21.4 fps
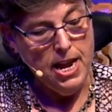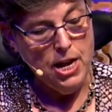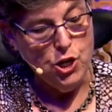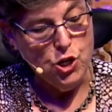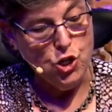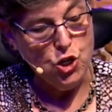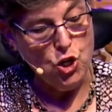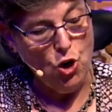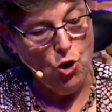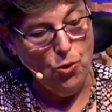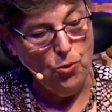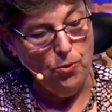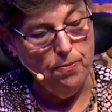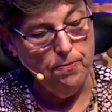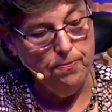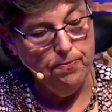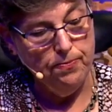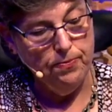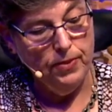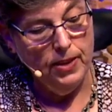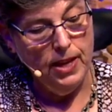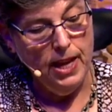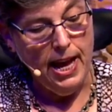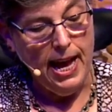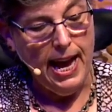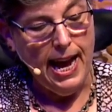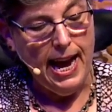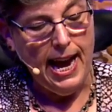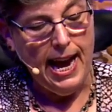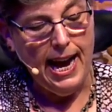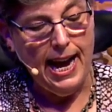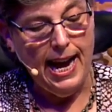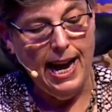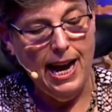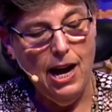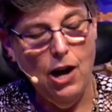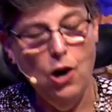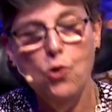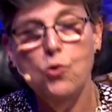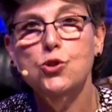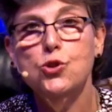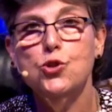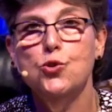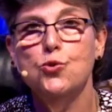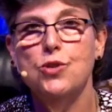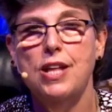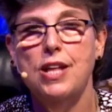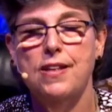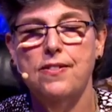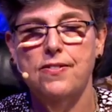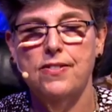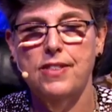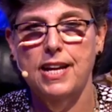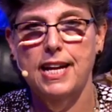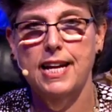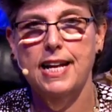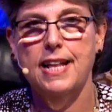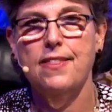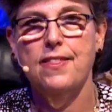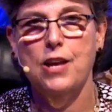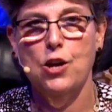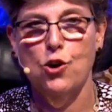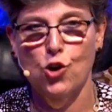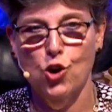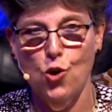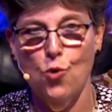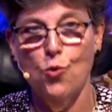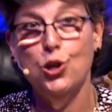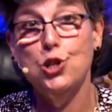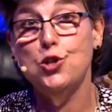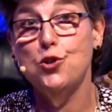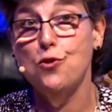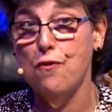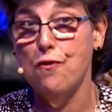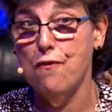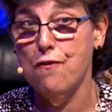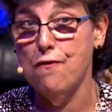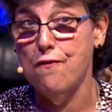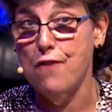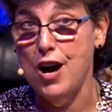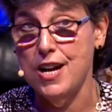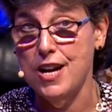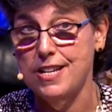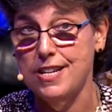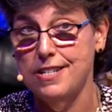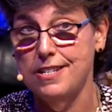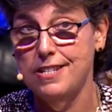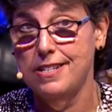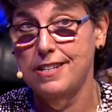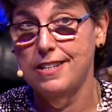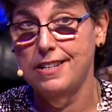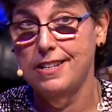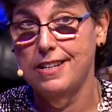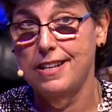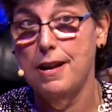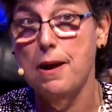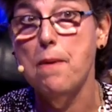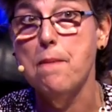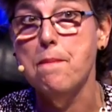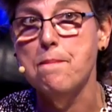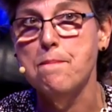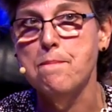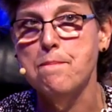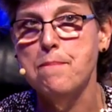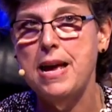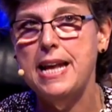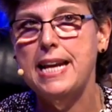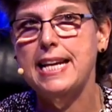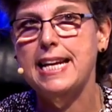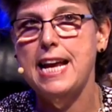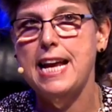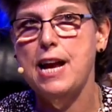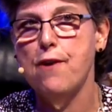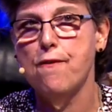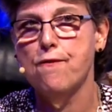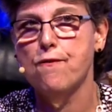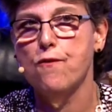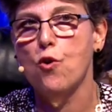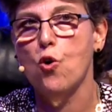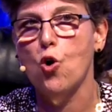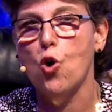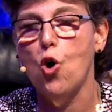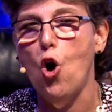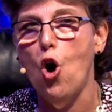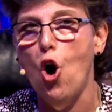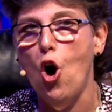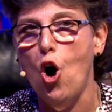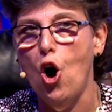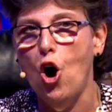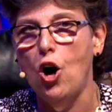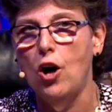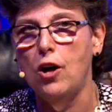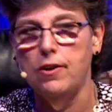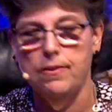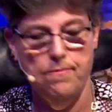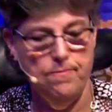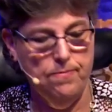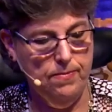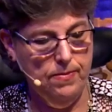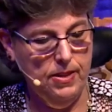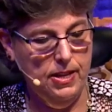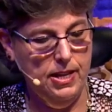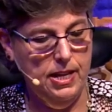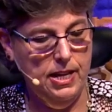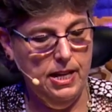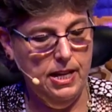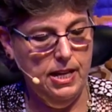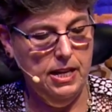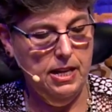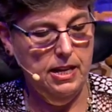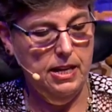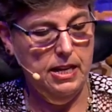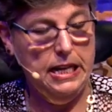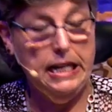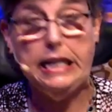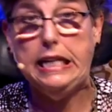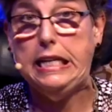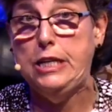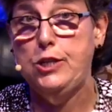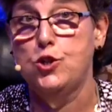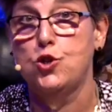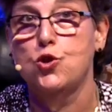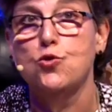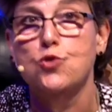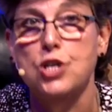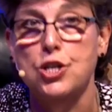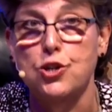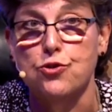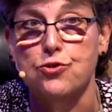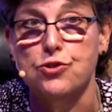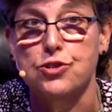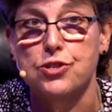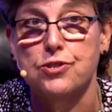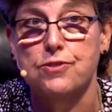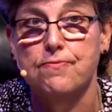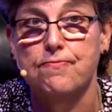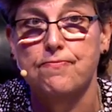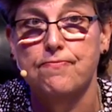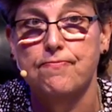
So, how do they think they are going to fund Medicare for all in 2 years